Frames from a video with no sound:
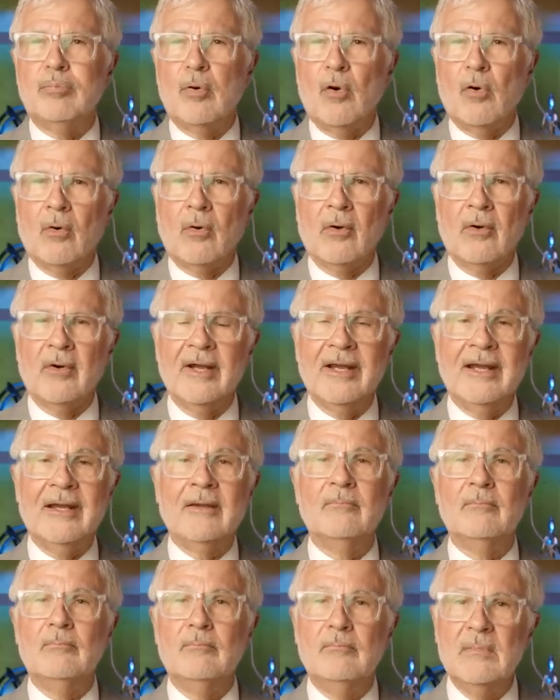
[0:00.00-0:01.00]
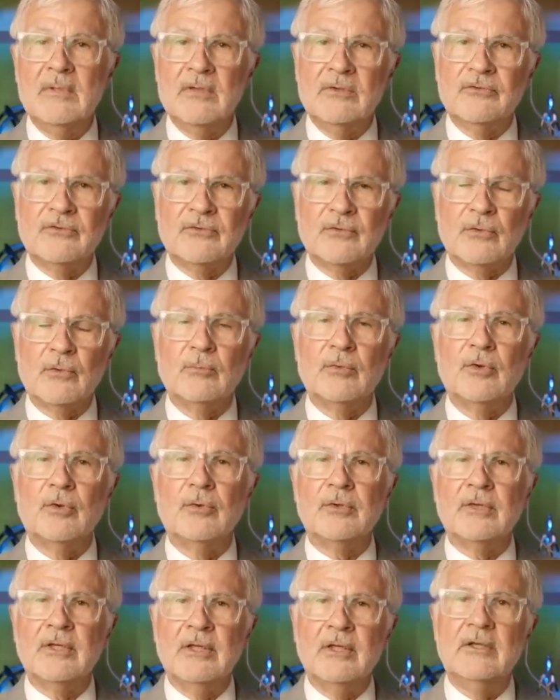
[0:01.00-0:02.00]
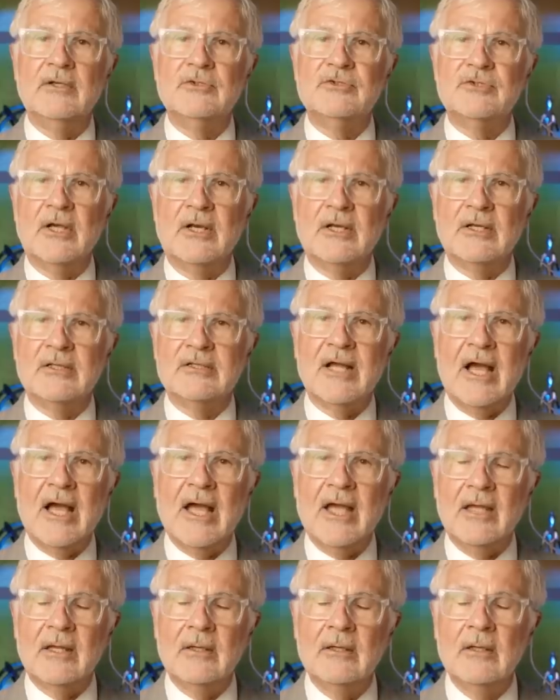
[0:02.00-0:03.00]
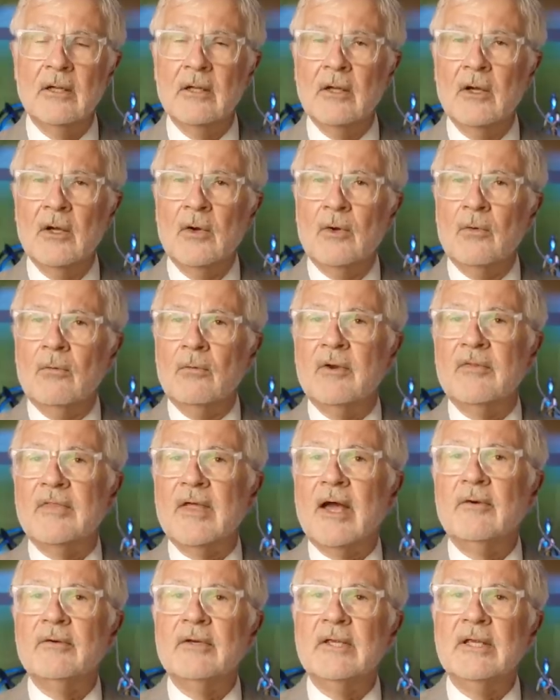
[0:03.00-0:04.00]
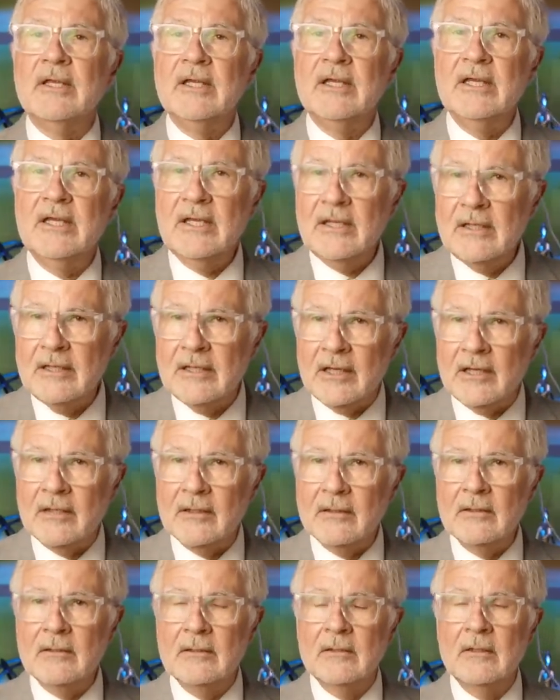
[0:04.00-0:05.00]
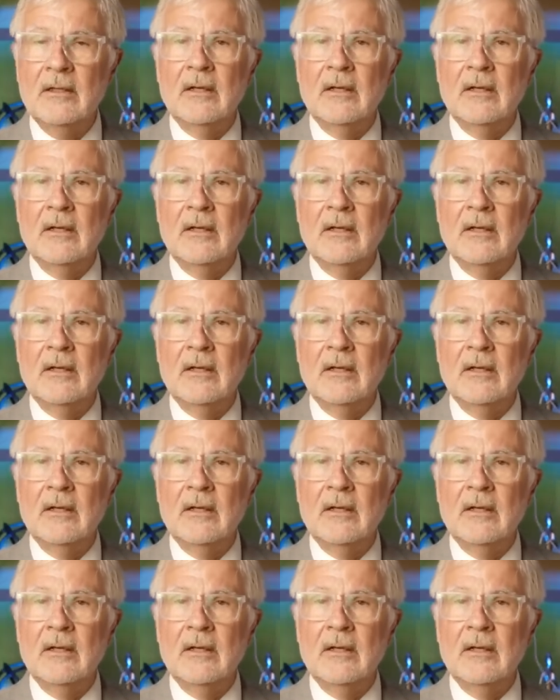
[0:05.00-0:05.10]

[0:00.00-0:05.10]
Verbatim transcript: boring, miserable ketogenic diet without eating